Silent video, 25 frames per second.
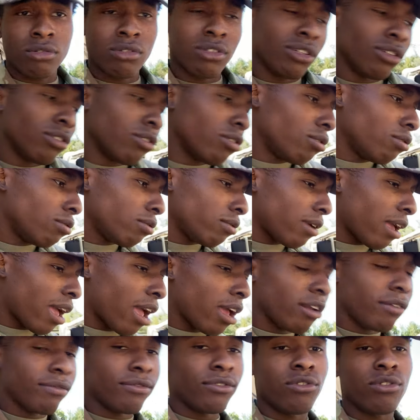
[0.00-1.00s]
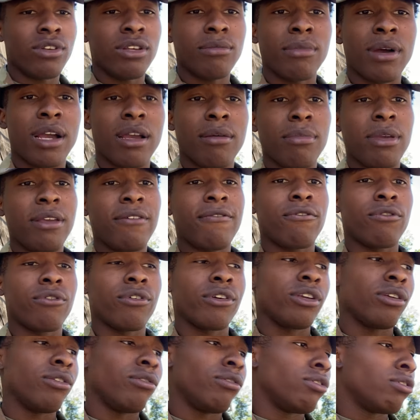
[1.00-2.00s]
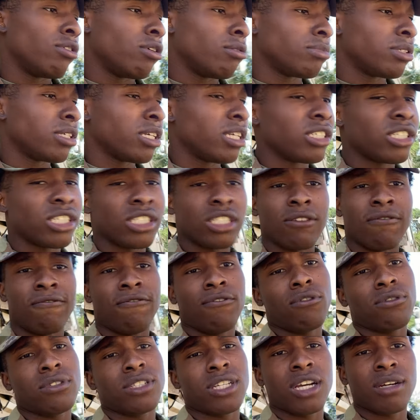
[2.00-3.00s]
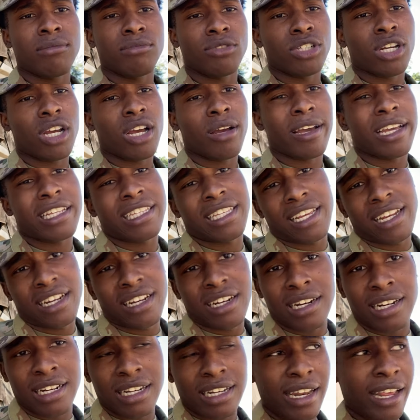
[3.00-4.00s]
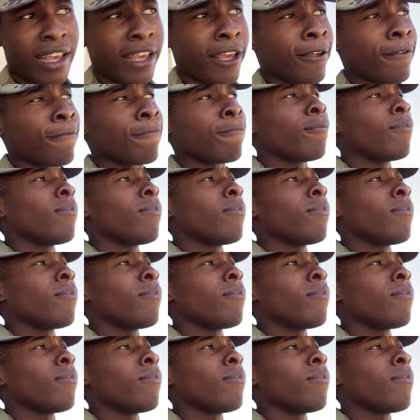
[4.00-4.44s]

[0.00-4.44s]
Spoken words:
you know, active duty might be for you, you know what I'm saying? It's just a full-time job at the end of the day.